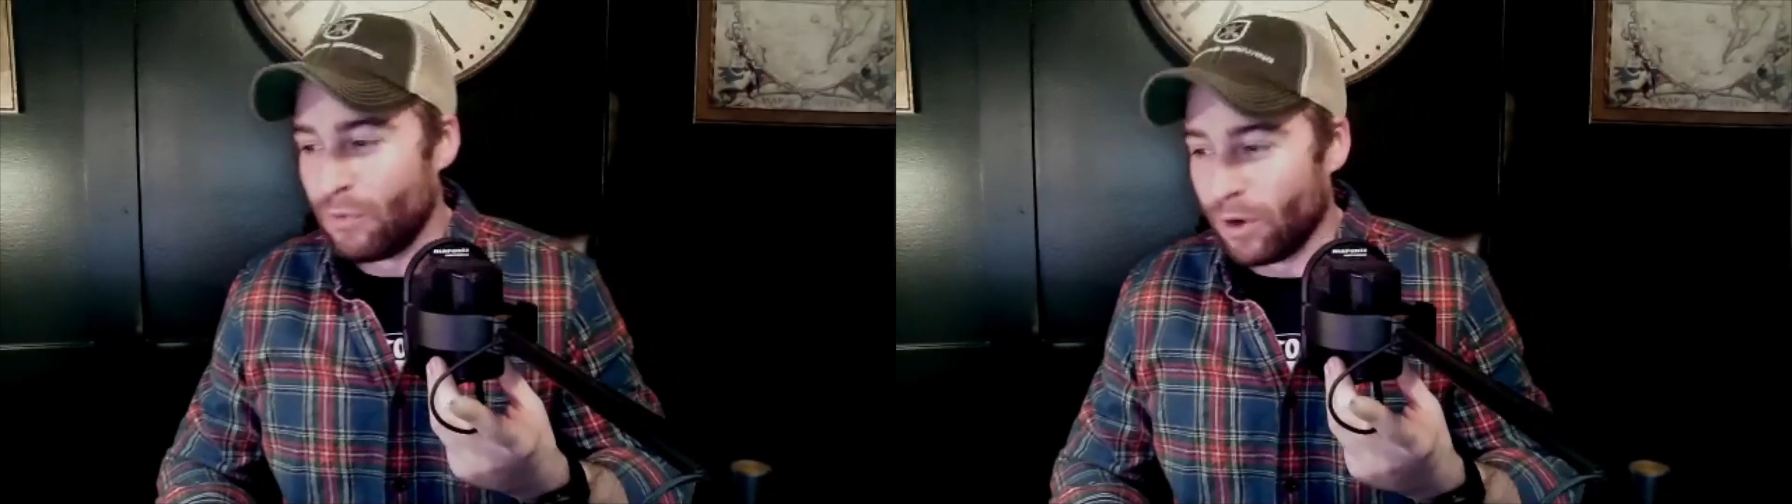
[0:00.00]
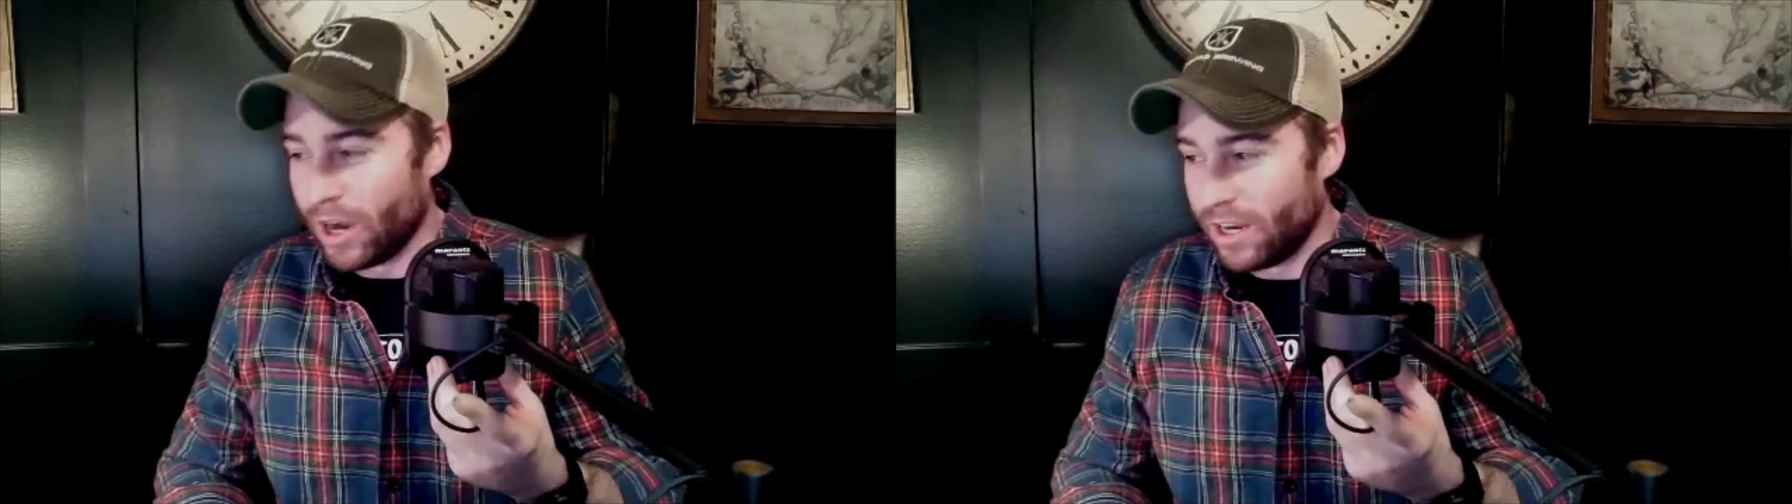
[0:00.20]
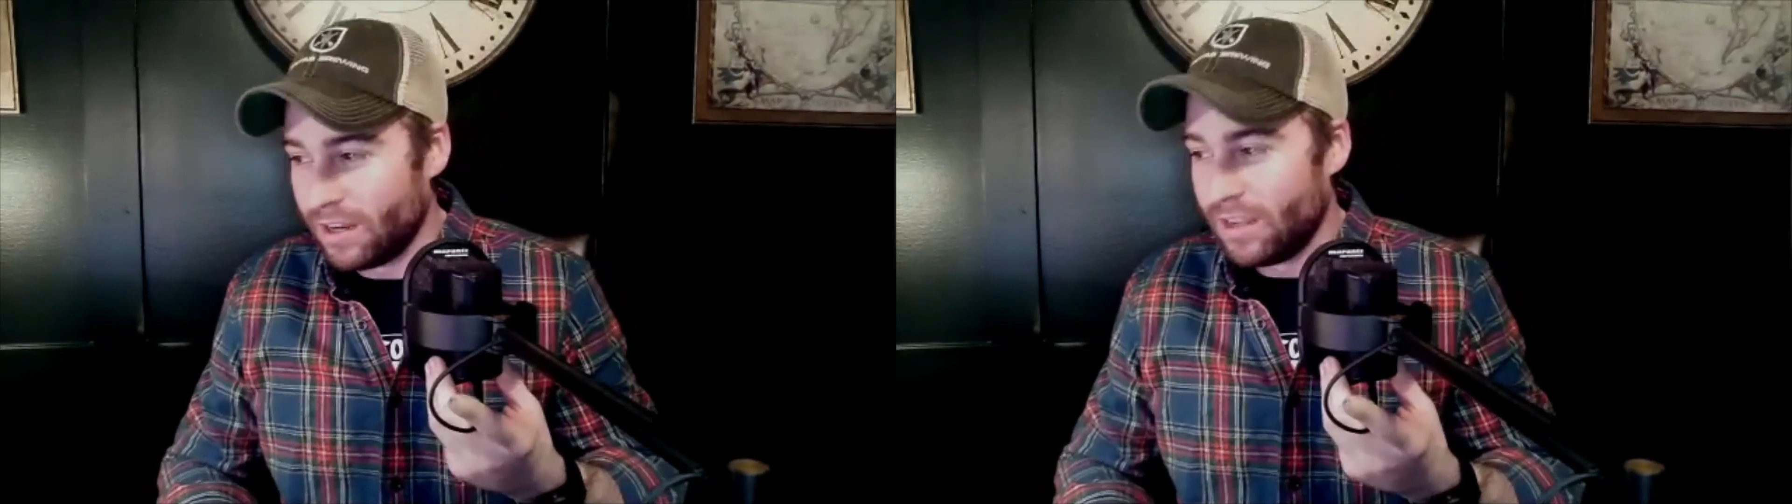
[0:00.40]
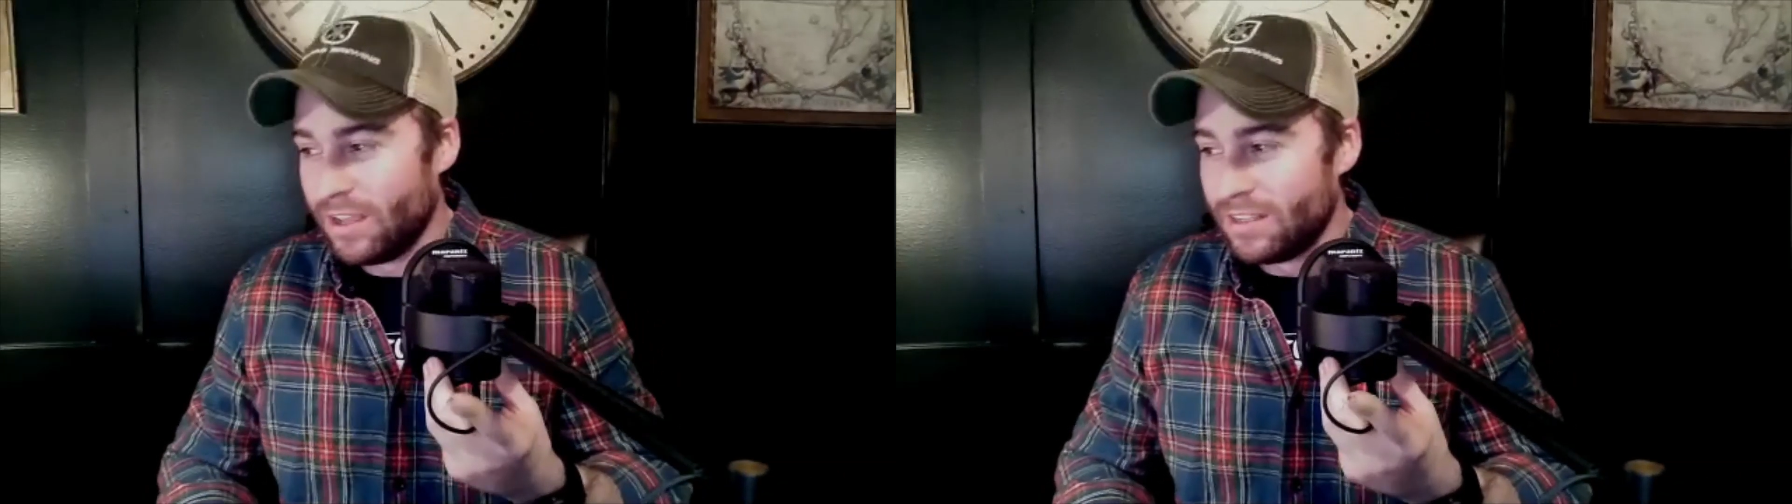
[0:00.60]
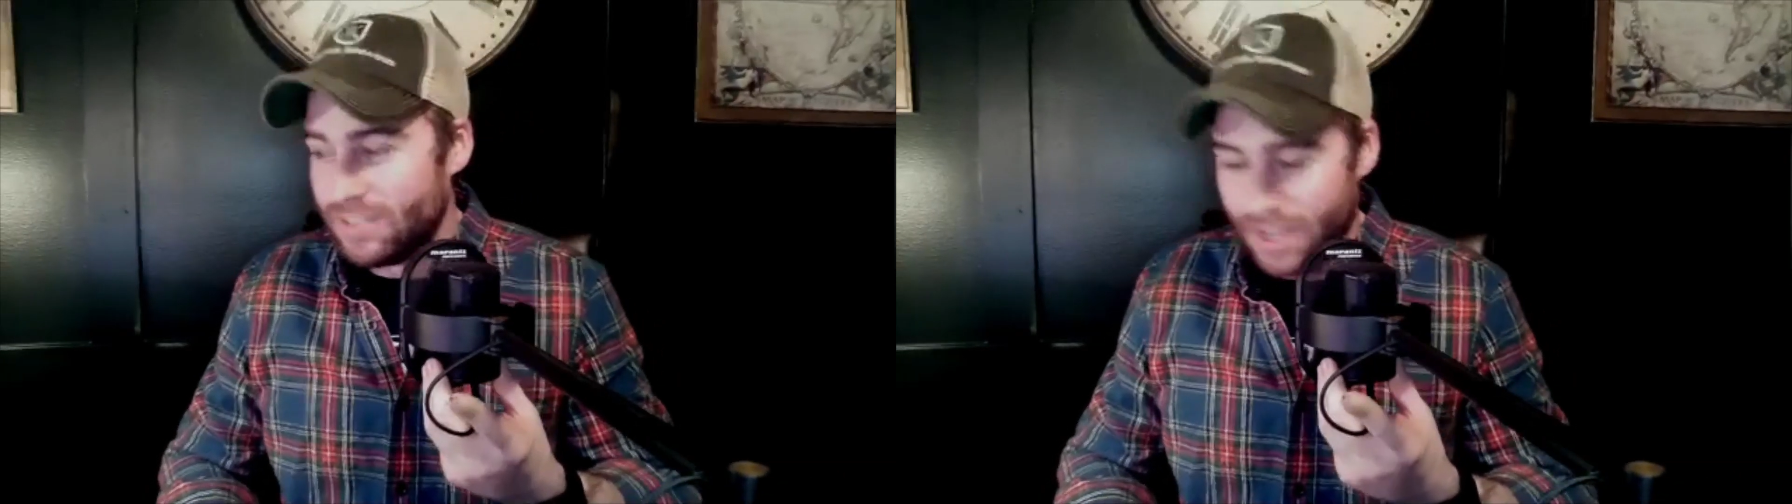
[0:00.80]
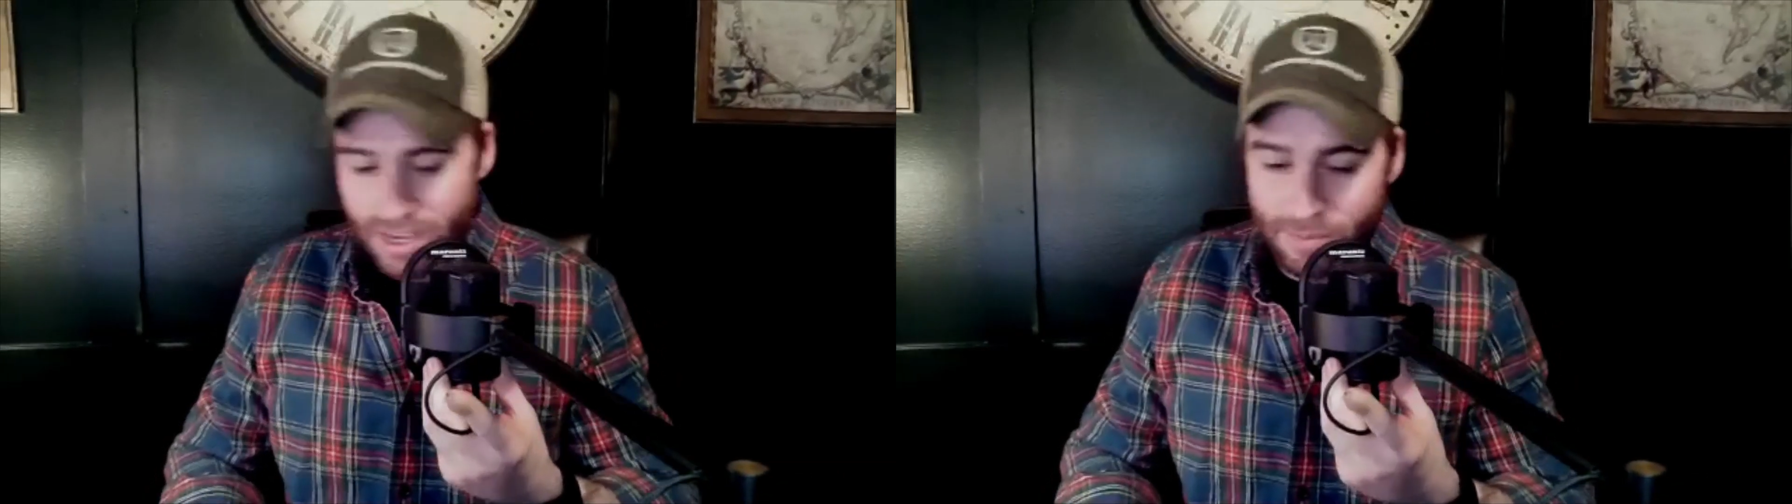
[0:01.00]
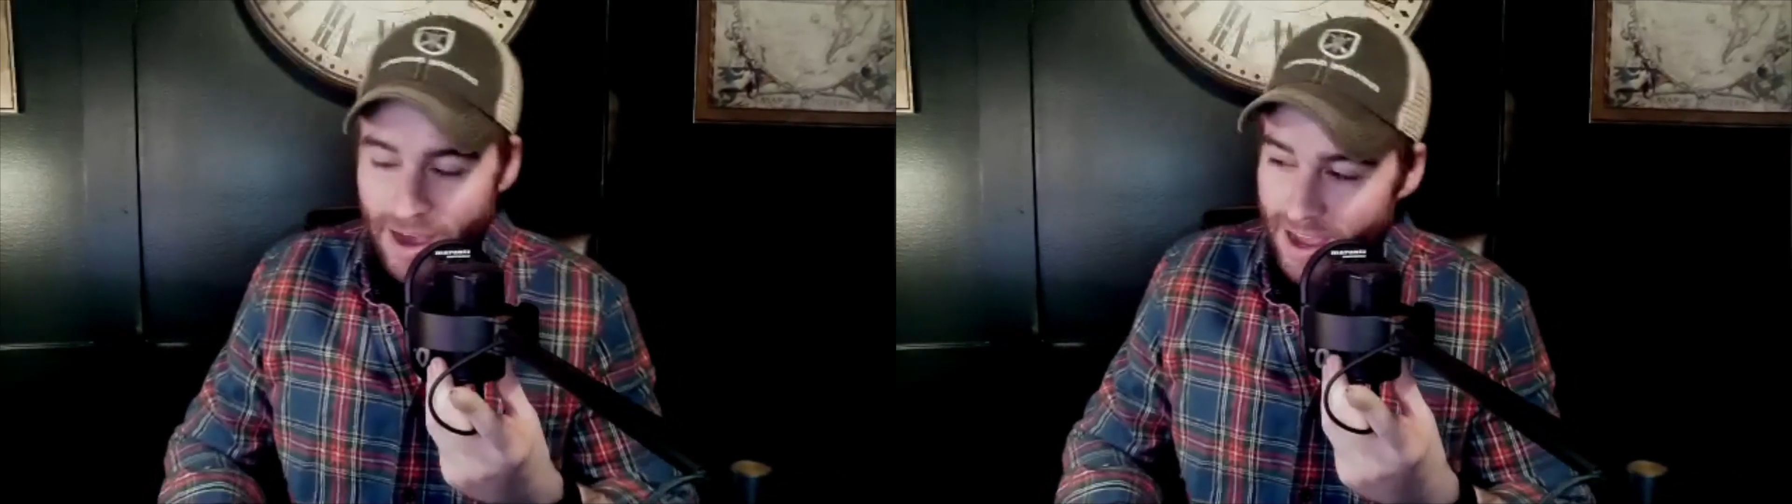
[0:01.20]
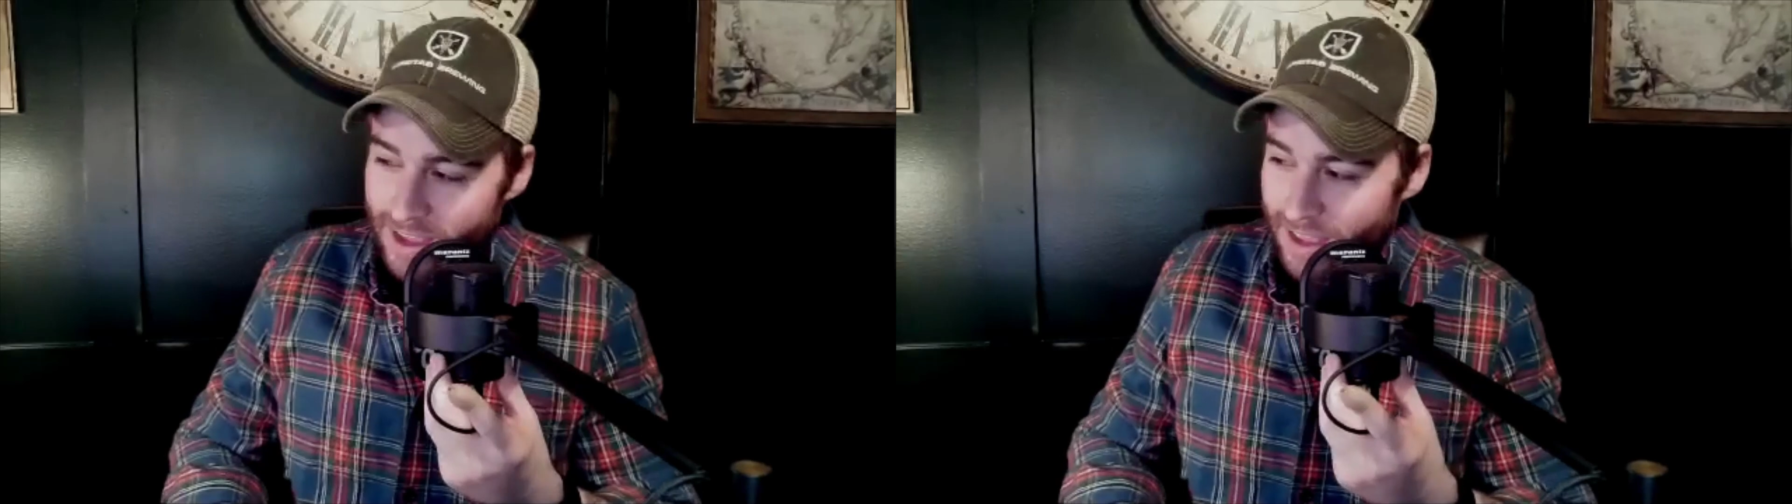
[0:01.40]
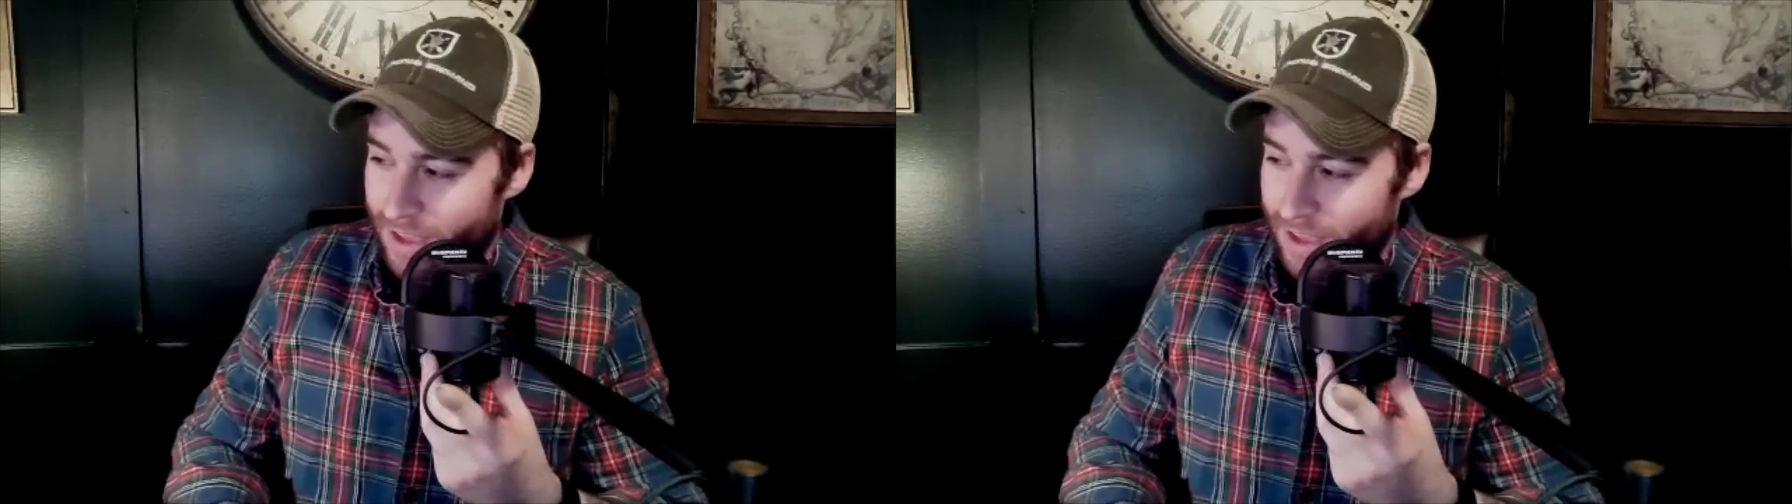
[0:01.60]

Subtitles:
for it. Take my